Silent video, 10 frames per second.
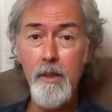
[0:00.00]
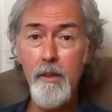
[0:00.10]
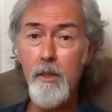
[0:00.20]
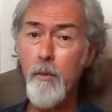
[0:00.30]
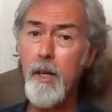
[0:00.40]

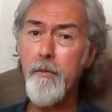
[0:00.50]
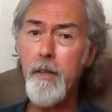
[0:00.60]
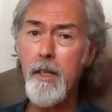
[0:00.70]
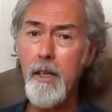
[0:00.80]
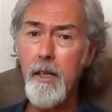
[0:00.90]
So why
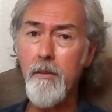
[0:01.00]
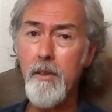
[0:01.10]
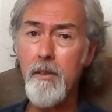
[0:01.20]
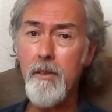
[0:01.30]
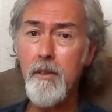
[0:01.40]
fig
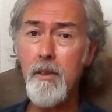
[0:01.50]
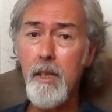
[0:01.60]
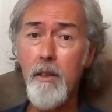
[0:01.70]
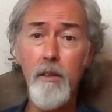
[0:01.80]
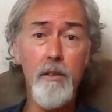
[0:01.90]
leaves
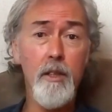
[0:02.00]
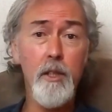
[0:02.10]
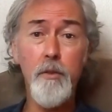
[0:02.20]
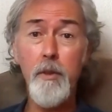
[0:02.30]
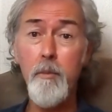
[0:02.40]
and not
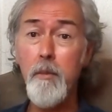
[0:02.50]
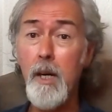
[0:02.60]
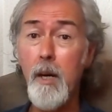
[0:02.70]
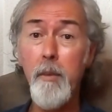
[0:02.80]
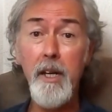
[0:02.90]
those from
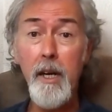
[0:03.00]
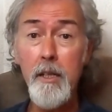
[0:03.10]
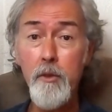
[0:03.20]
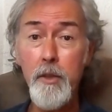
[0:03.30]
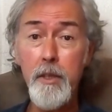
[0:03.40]
a
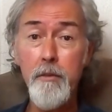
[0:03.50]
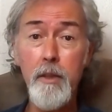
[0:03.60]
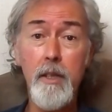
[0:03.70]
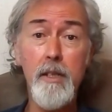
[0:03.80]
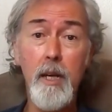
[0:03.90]
banana tree, for
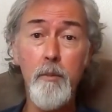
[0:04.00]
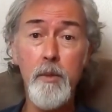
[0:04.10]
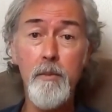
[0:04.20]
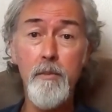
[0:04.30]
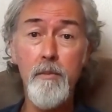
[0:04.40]

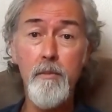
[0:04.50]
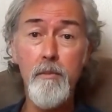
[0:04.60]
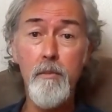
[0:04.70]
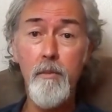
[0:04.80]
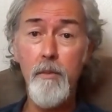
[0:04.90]
example?
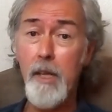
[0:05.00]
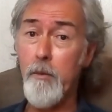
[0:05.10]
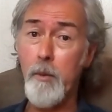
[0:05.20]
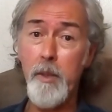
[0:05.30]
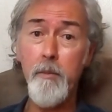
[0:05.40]
They
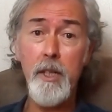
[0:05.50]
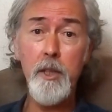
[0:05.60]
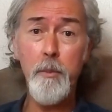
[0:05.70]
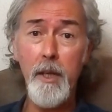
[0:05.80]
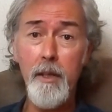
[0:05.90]
would be
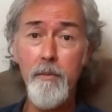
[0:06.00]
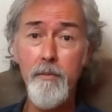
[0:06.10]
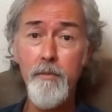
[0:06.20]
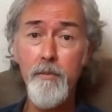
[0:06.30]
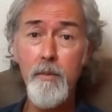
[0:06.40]
much bigger.
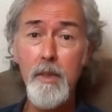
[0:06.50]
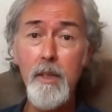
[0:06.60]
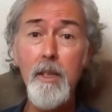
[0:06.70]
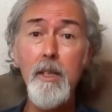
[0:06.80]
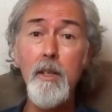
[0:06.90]

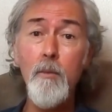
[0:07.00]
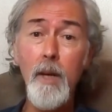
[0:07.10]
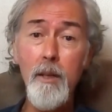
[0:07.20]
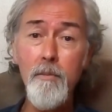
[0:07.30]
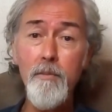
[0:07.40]

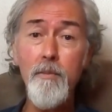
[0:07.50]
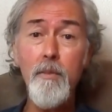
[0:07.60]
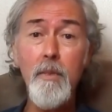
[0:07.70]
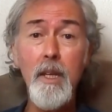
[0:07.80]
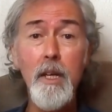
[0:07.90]
Well,
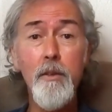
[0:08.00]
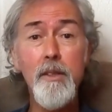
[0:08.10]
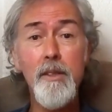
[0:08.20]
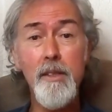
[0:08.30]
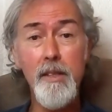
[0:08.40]
here
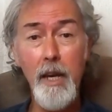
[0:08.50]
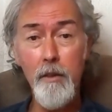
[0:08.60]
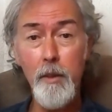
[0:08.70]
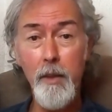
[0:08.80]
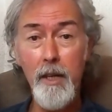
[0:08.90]
is the
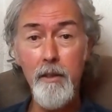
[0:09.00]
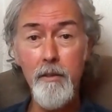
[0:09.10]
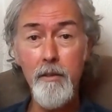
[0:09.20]
scary part.